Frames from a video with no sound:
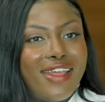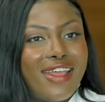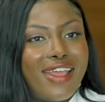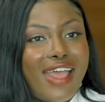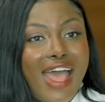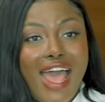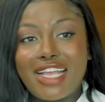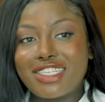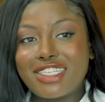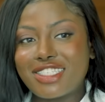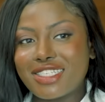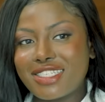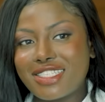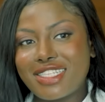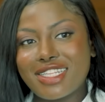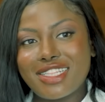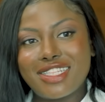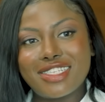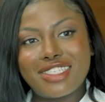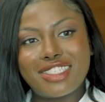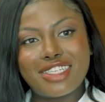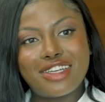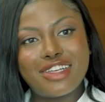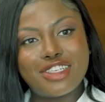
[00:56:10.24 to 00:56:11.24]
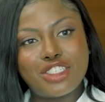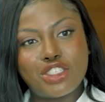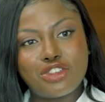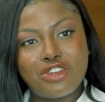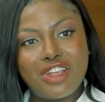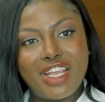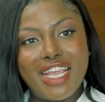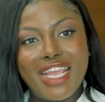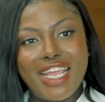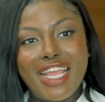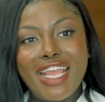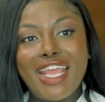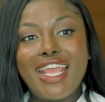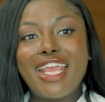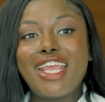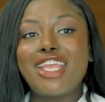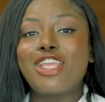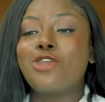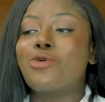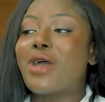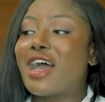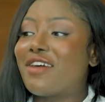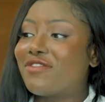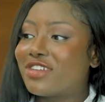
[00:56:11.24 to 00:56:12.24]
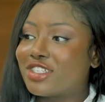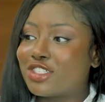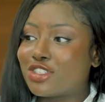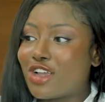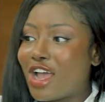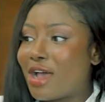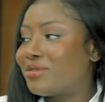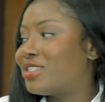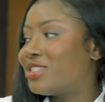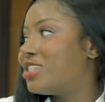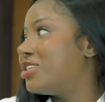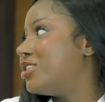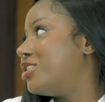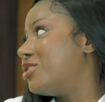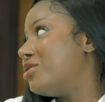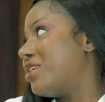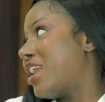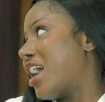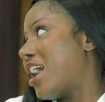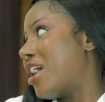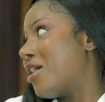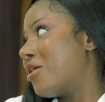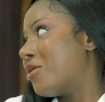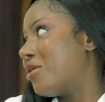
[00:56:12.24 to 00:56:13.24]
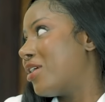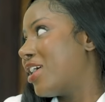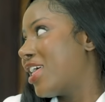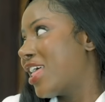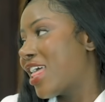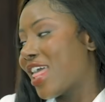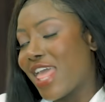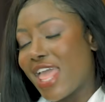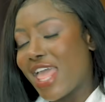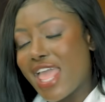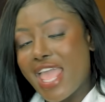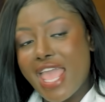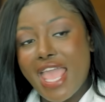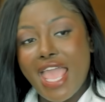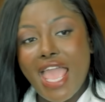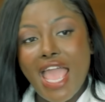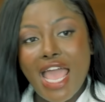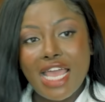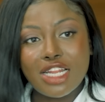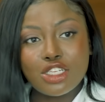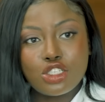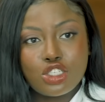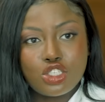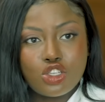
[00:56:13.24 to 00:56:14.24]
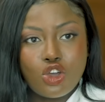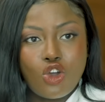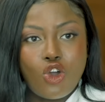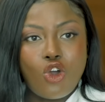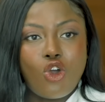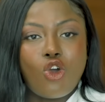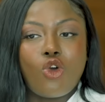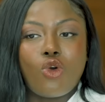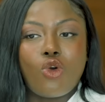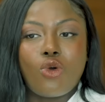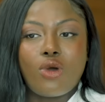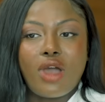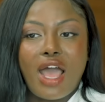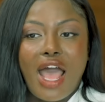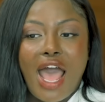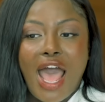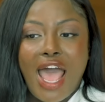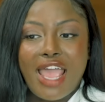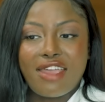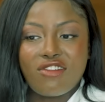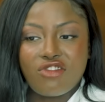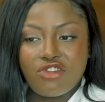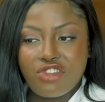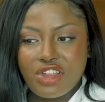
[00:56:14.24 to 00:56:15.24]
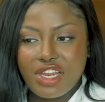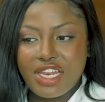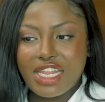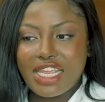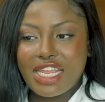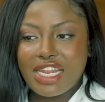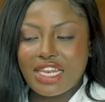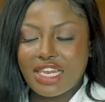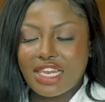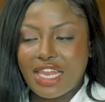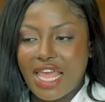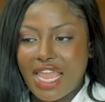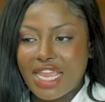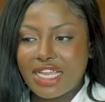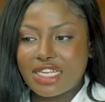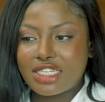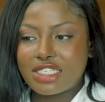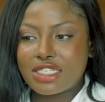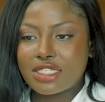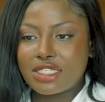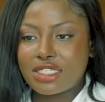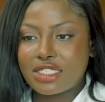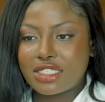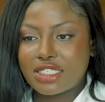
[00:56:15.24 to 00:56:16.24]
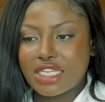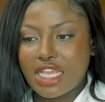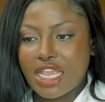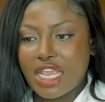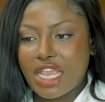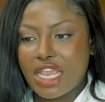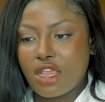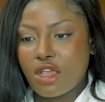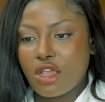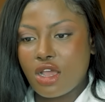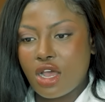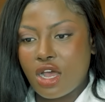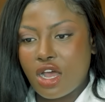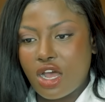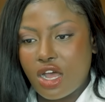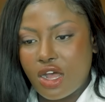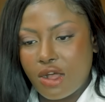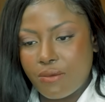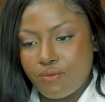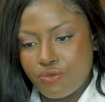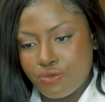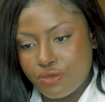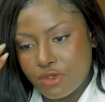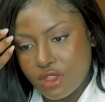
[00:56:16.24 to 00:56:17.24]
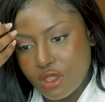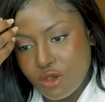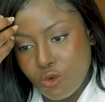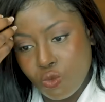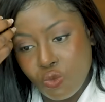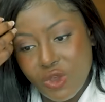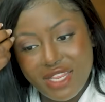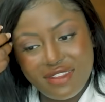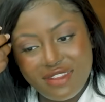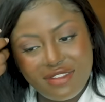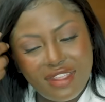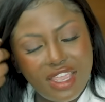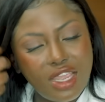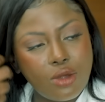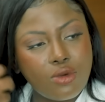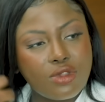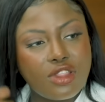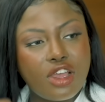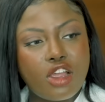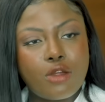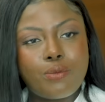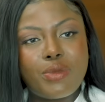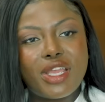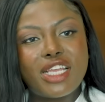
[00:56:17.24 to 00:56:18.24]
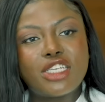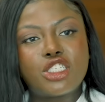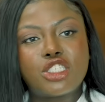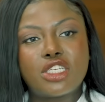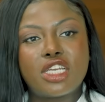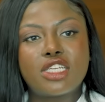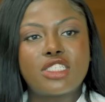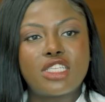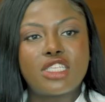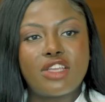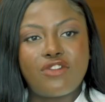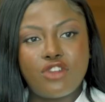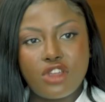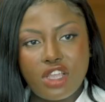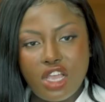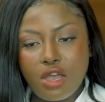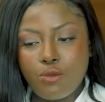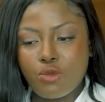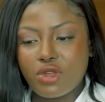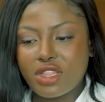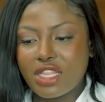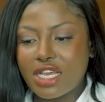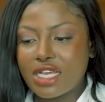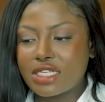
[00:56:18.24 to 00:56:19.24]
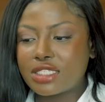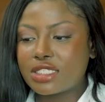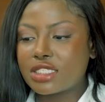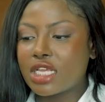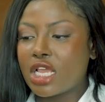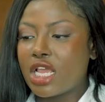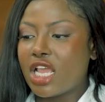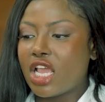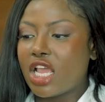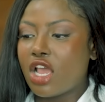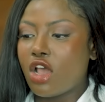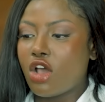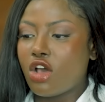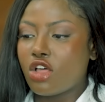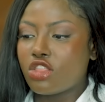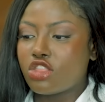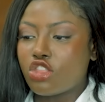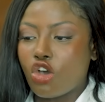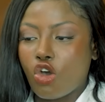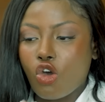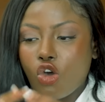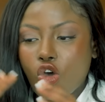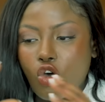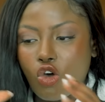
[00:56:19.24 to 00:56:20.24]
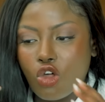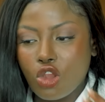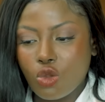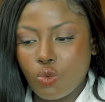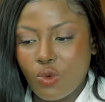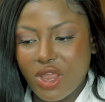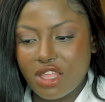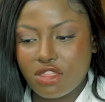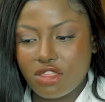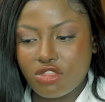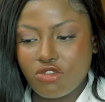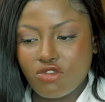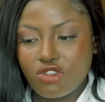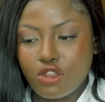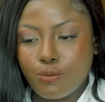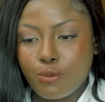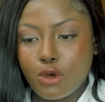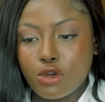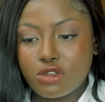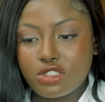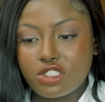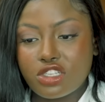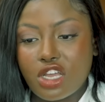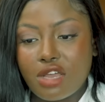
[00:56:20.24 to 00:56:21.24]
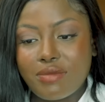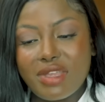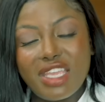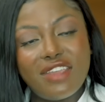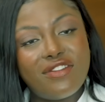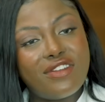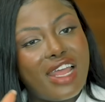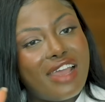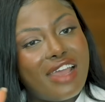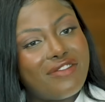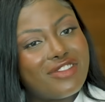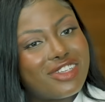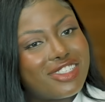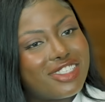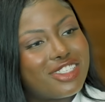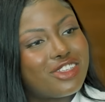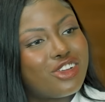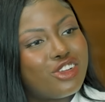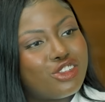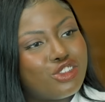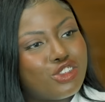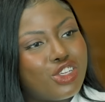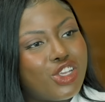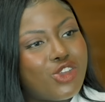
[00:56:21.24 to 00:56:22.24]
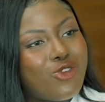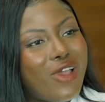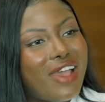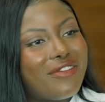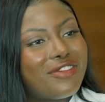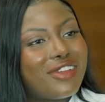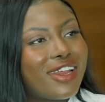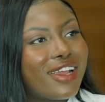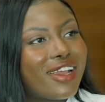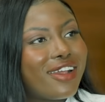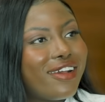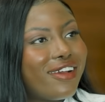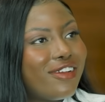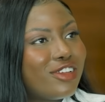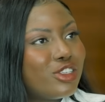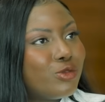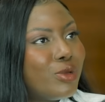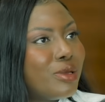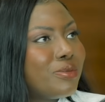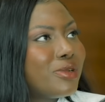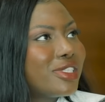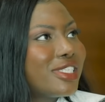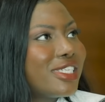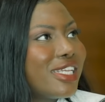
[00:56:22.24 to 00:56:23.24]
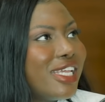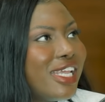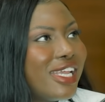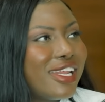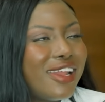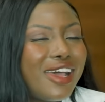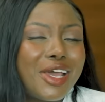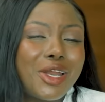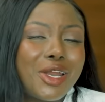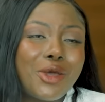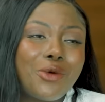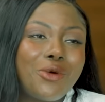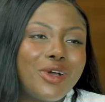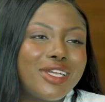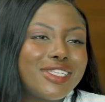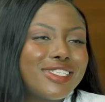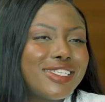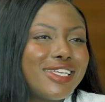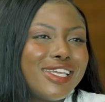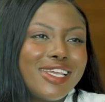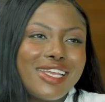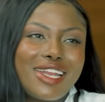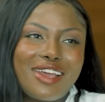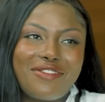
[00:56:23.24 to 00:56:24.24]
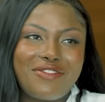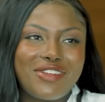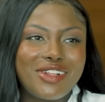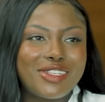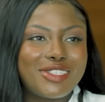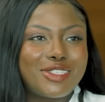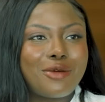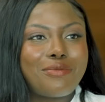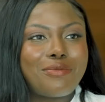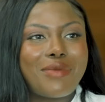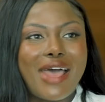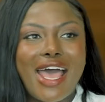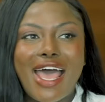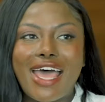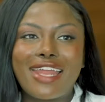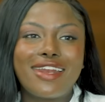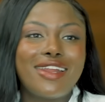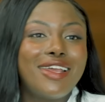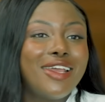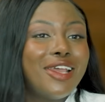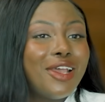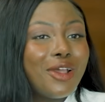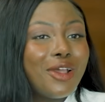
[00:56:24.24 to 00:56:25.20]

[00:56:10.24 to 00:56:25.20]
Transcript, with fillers: Mm. I just did the surgery. You have a job yeah. to do now. Yeah. And so I really like to stay, um, we stay with our patients. If you come with us, the whole way through the post-op. Even after surgery, you have to encourage people to eat. I don't want to eat, I feel so bad.